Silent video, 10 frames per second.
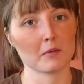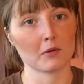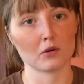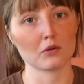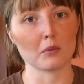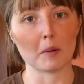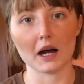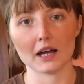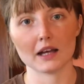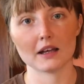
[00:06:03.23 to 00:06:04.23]
people who
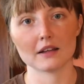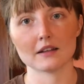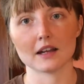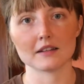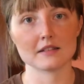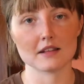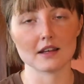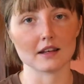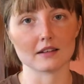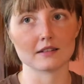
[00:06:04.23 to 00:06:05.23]
buy nice
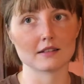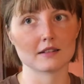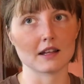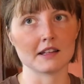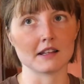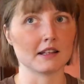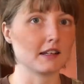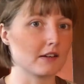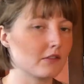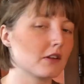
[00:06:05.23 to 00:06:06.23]
things and then
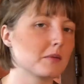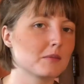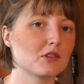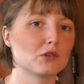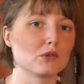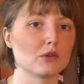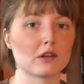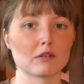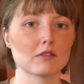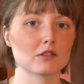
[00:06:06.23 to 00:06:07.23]
give them to the
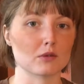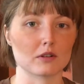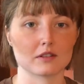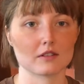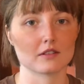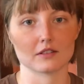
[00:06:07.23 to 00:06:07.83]
thrift stores.